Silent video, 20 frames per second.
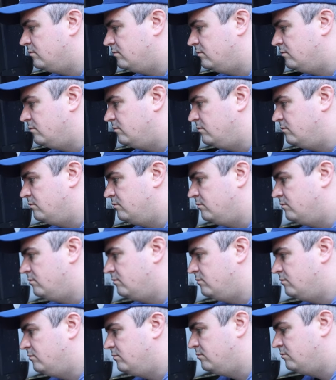
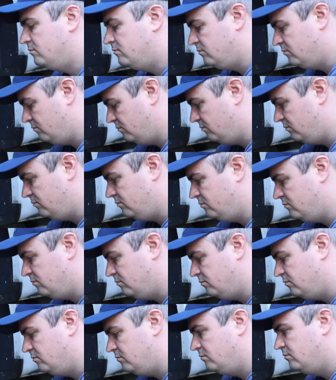
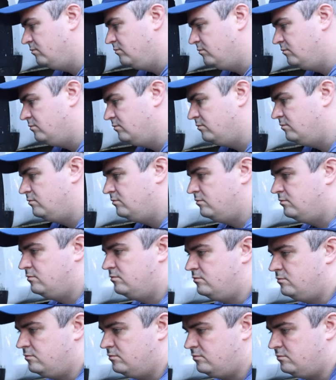
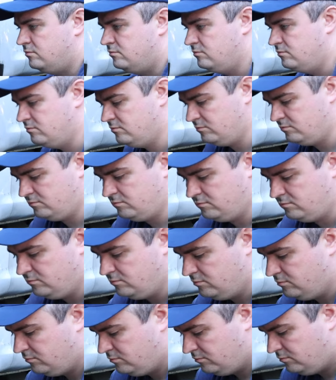
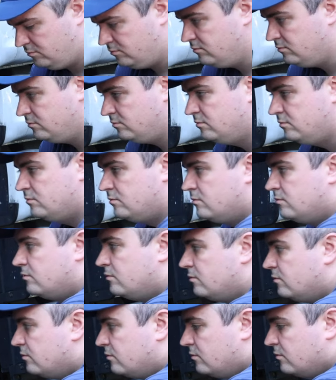
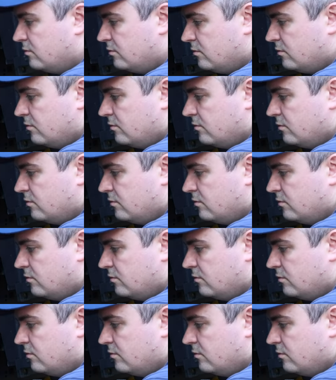[no speech]